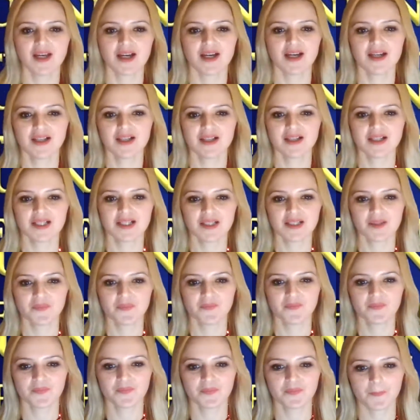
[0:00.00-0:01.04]

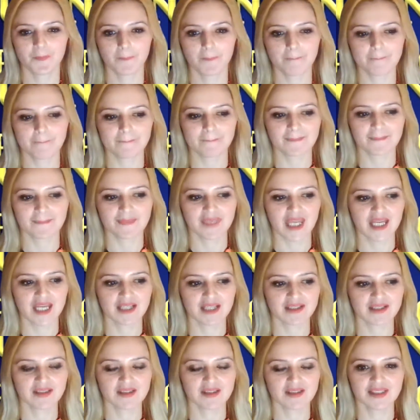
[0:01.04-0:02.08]

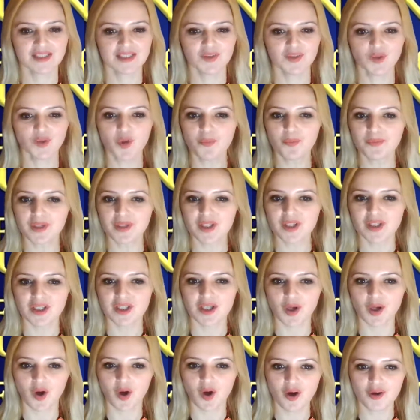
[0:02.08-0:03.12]
The topic
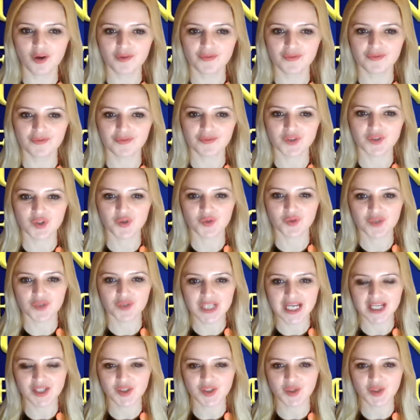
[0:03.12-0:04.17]
of
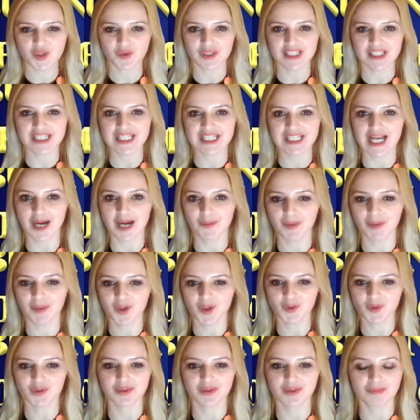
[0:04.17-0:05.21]
today, so it's
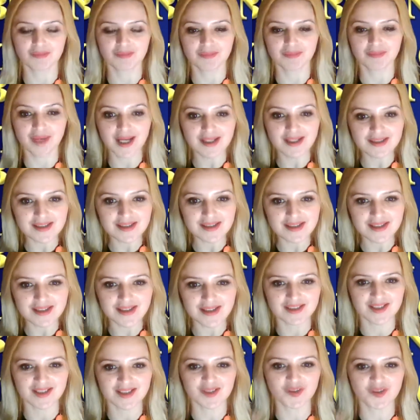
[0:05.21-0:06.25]
about
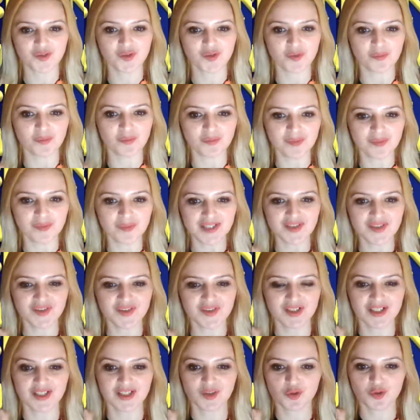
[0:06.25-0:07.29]
mindset and to
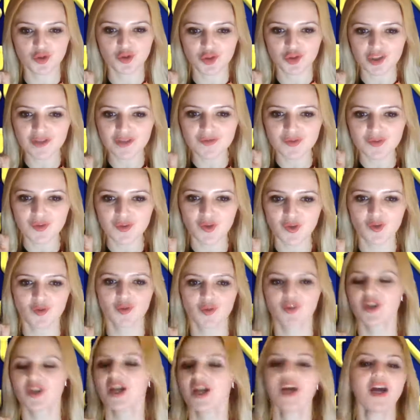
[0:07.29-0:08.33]
master and to shift
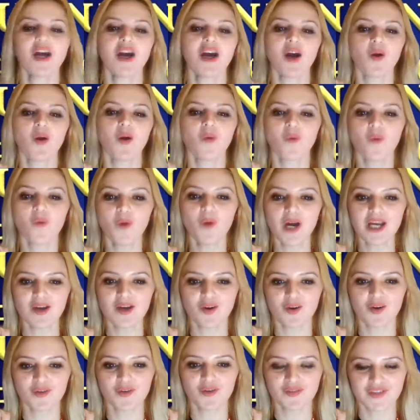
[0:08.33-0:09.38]
your way
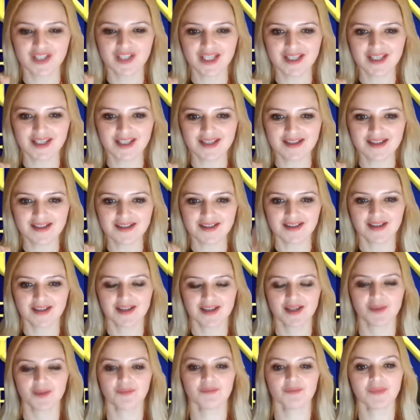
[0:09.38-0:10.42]
of thinking,
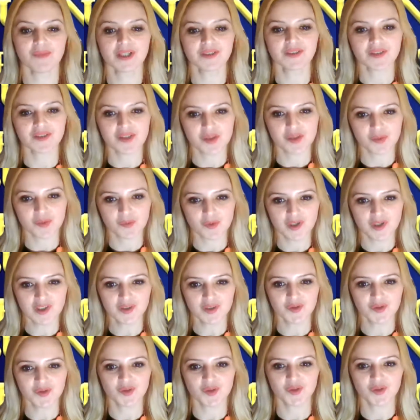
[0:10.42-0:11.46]
but as
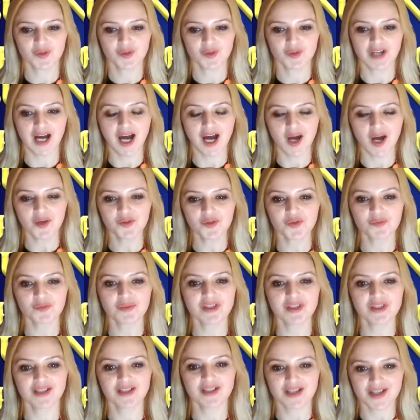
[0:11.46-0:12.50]
well to learn how to
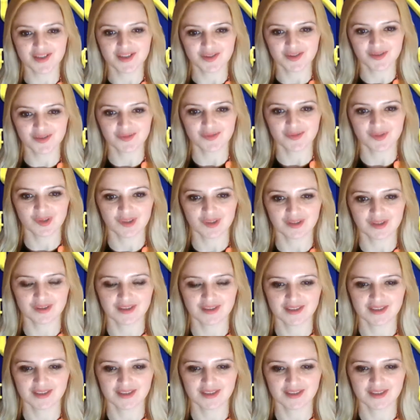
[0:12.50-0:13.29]
be grateful.